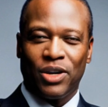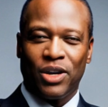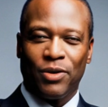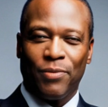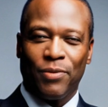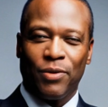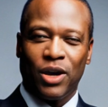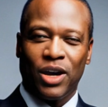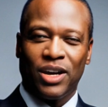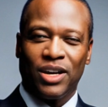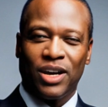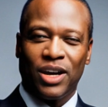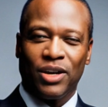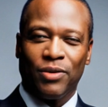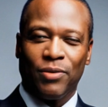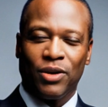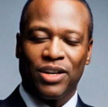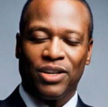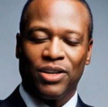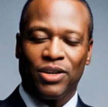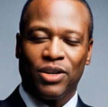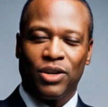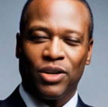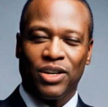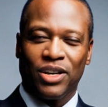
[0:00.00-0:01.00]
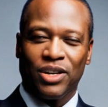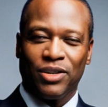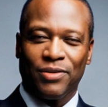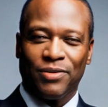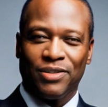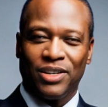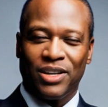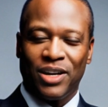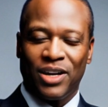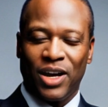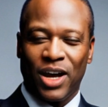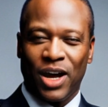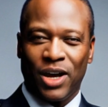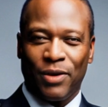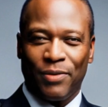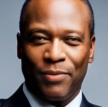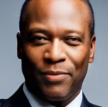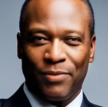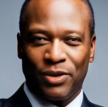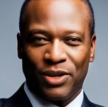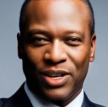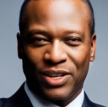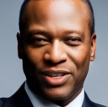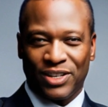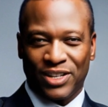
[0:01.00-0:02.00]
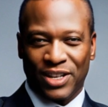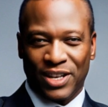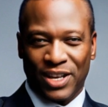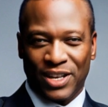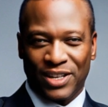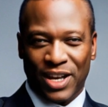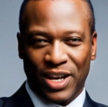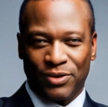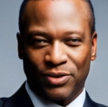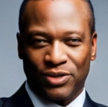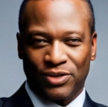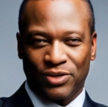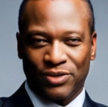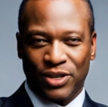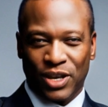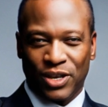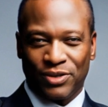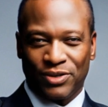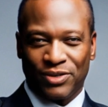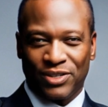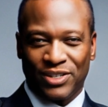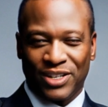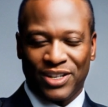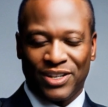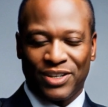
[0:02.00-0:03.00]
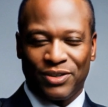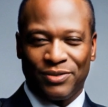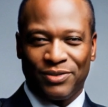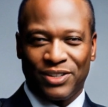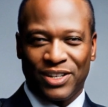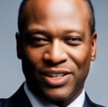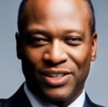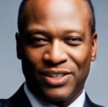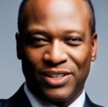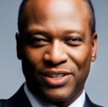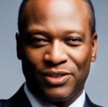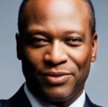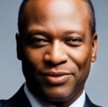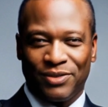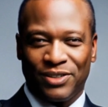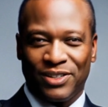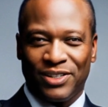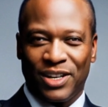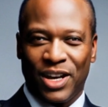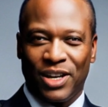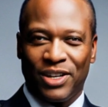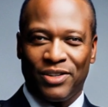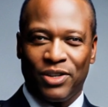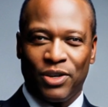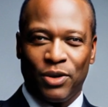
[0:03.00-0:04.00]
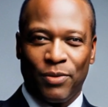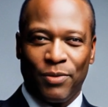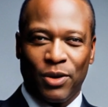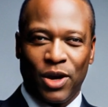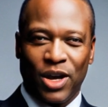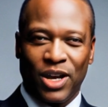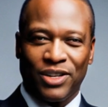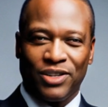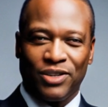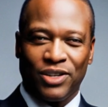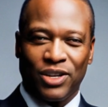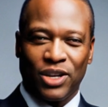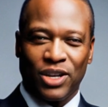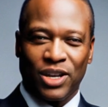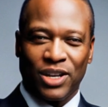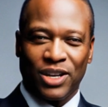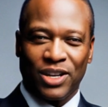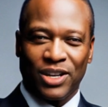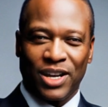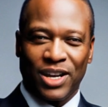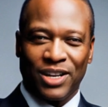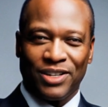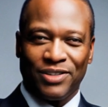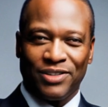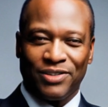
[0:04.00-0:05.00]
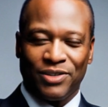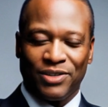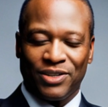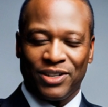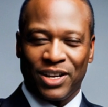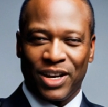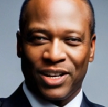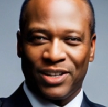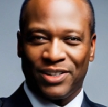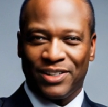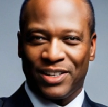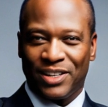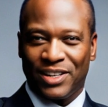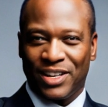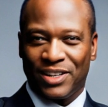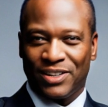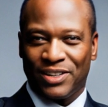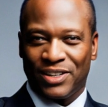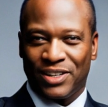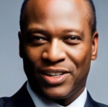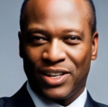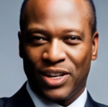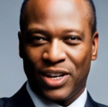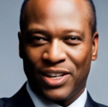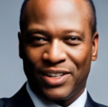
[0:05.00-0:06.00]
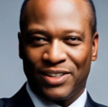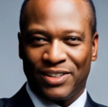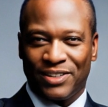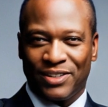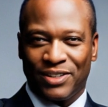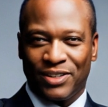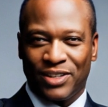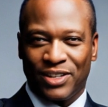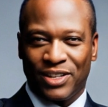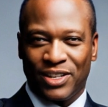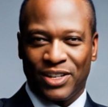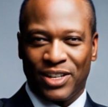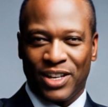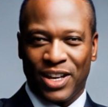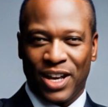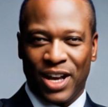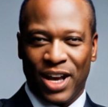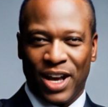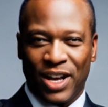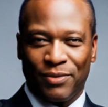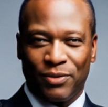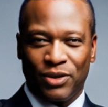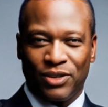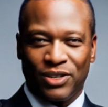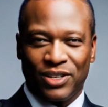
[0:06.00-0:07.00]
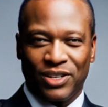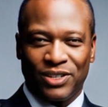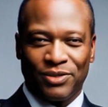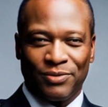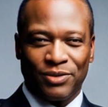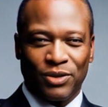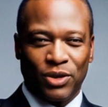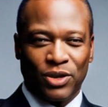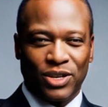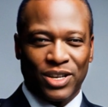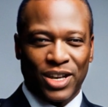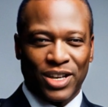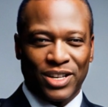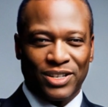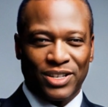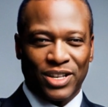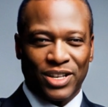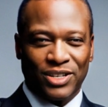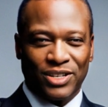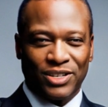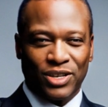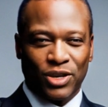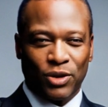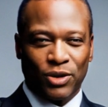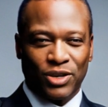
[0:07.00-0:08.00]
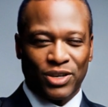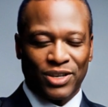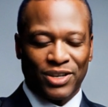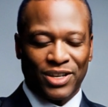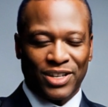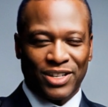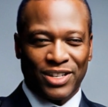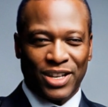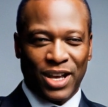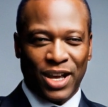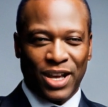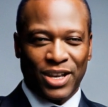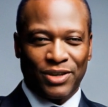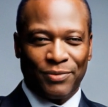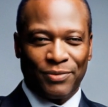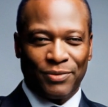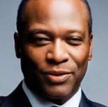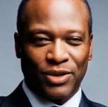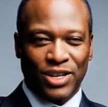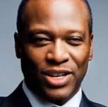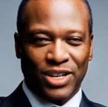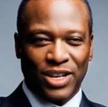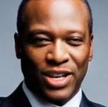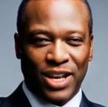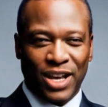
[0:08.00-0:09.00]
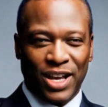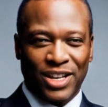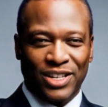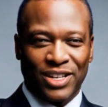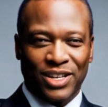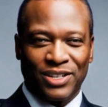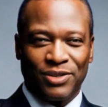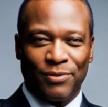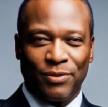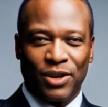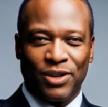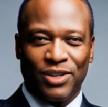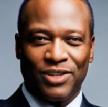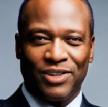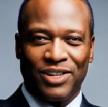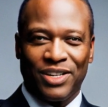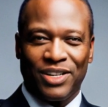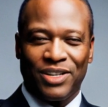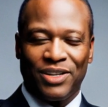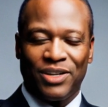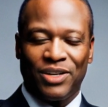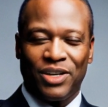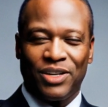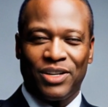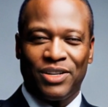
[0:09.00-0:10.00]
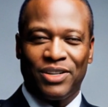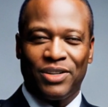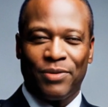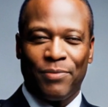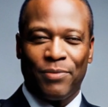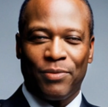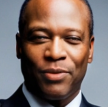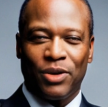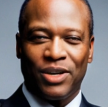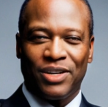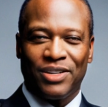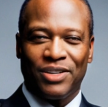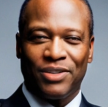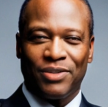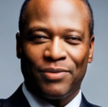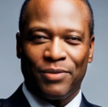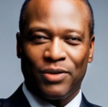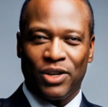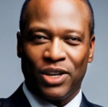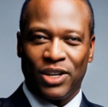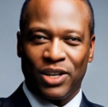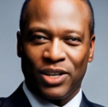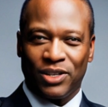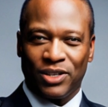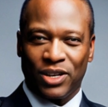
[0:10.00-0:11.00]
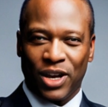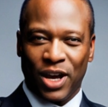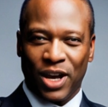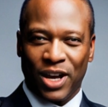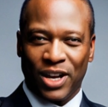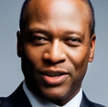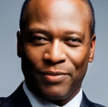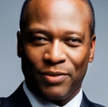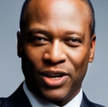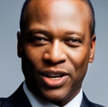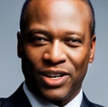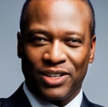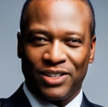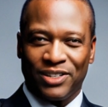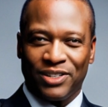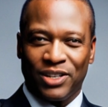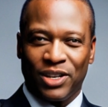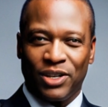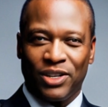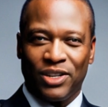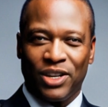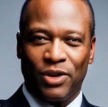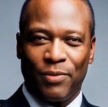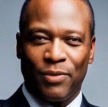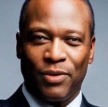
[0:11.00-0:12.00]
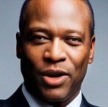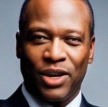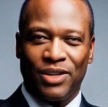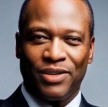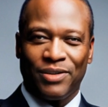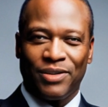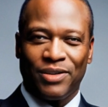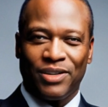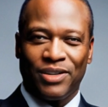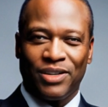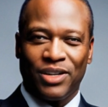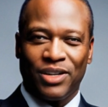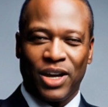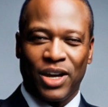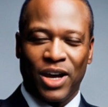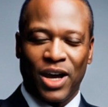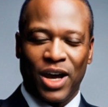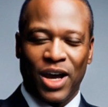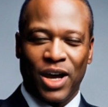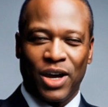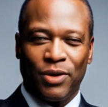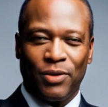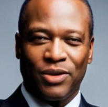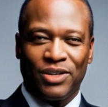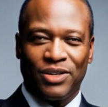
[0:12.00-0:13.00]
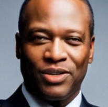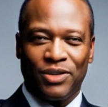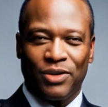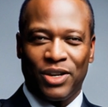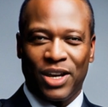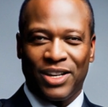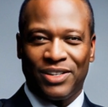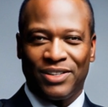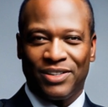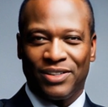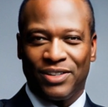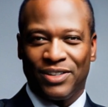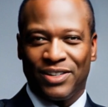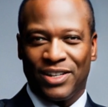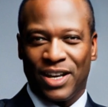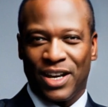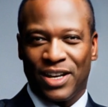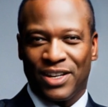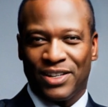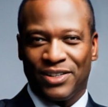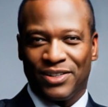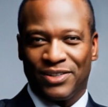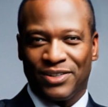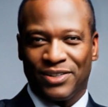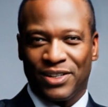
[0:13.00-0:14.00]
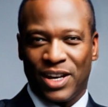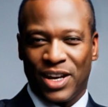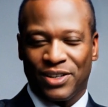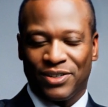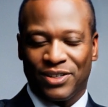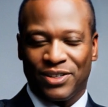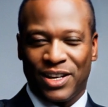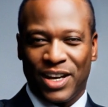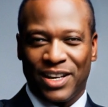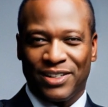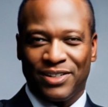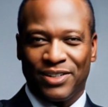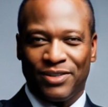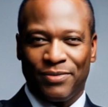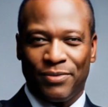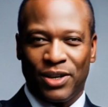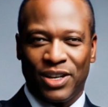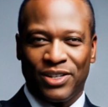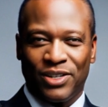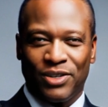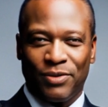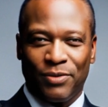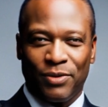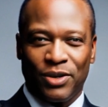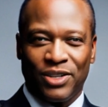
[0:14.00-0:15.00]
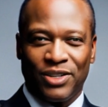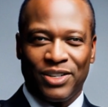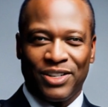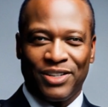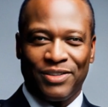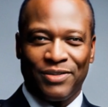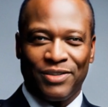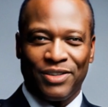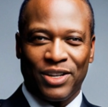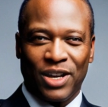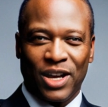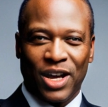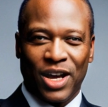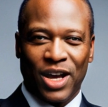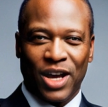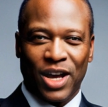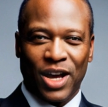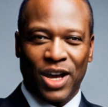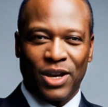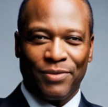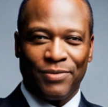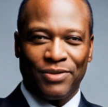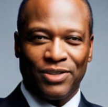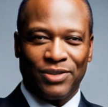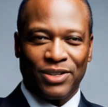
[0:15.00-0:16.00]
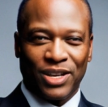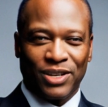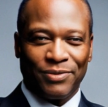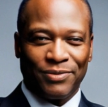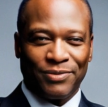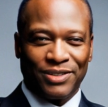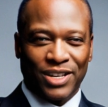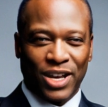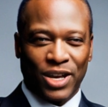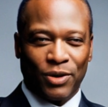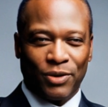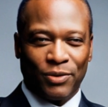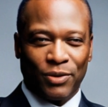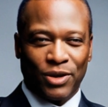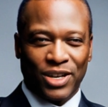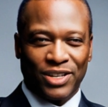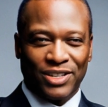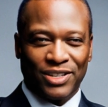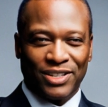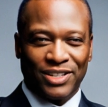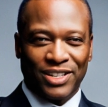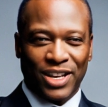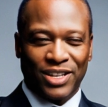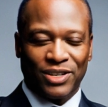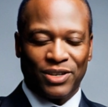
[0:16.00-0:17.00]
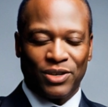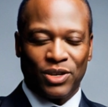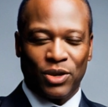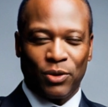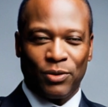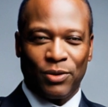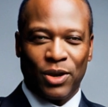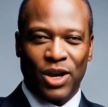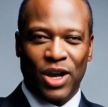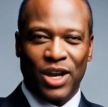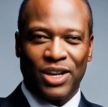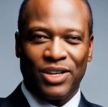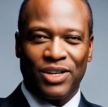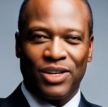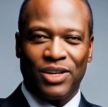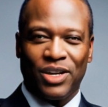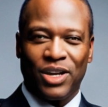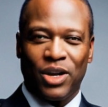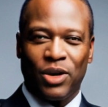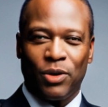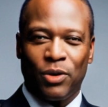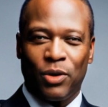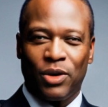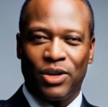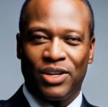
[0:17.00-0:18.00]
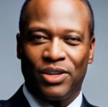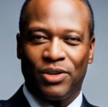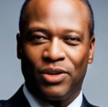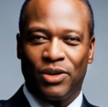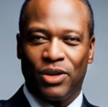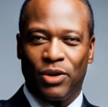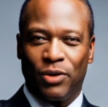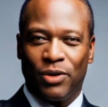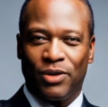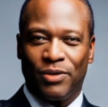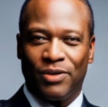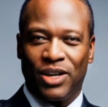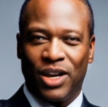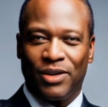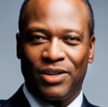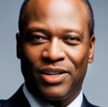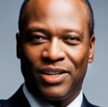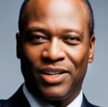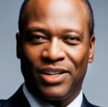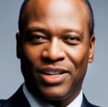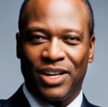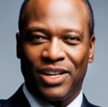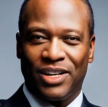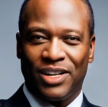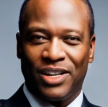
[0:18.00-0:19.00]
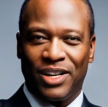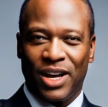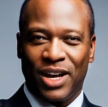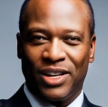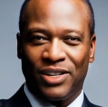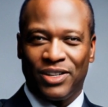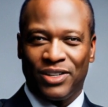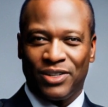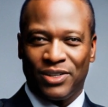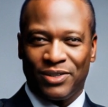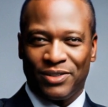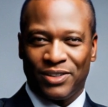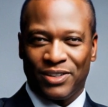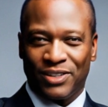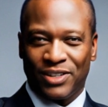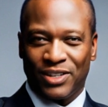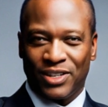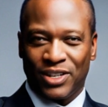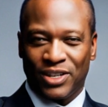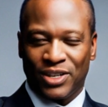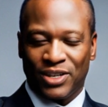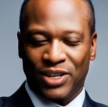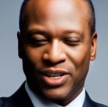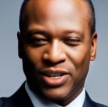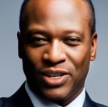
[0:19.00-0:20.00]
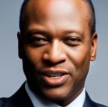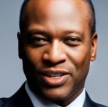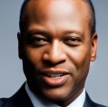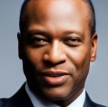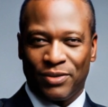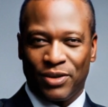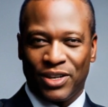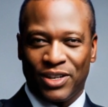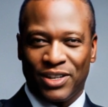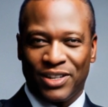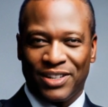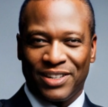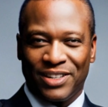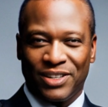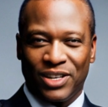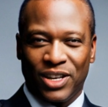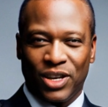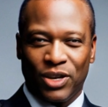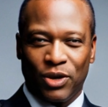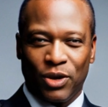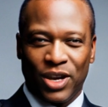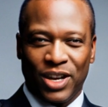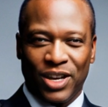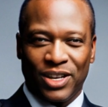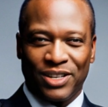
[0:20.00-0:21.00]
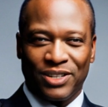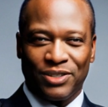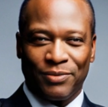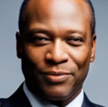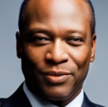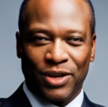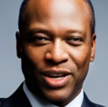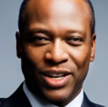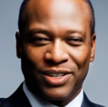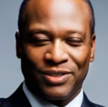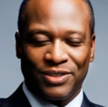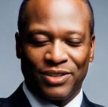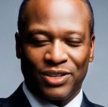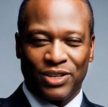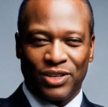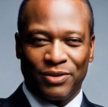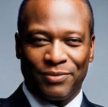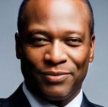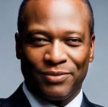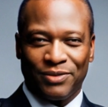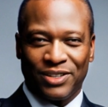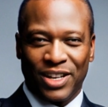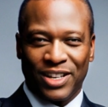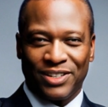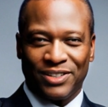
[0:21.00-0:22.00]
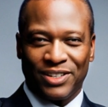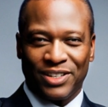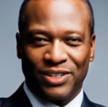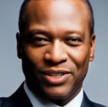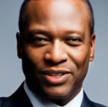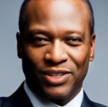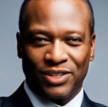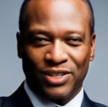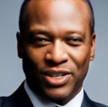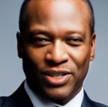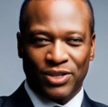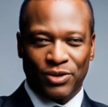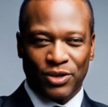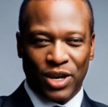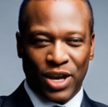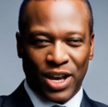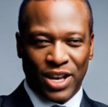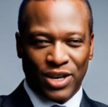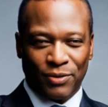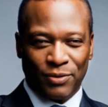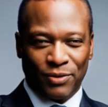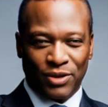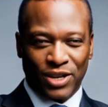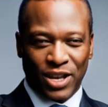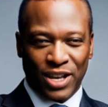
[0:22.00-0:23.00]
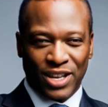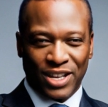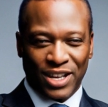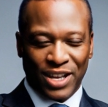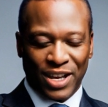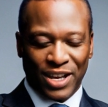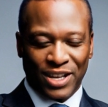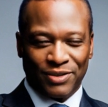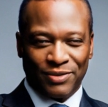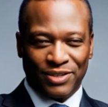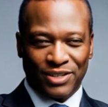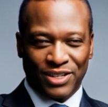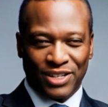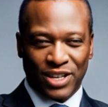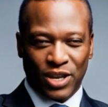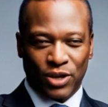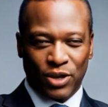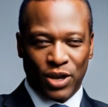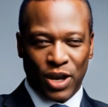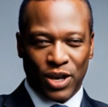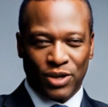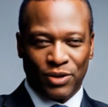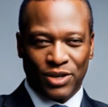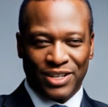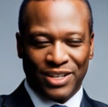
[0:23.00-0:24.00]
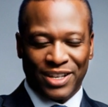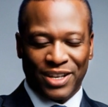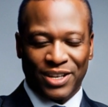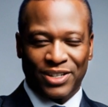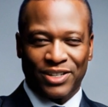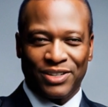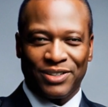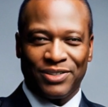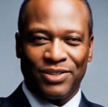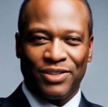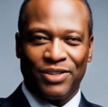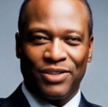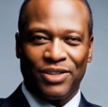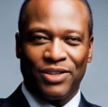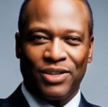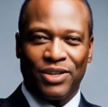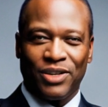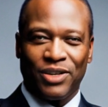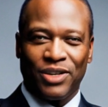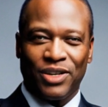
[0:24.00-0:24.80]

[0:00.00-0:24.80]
My name is Yusuf Salam, and I was wrongfully convicted of the Central Park jogger case in 1989. I was just 14 years old at the time, and I spent 6 years in prison for a crime I did not commit. I was arrested and interrogated by the police after they found me in Central Park with a group of other teenagers. The police coerced me into confessing to the crime, even though I was innocent.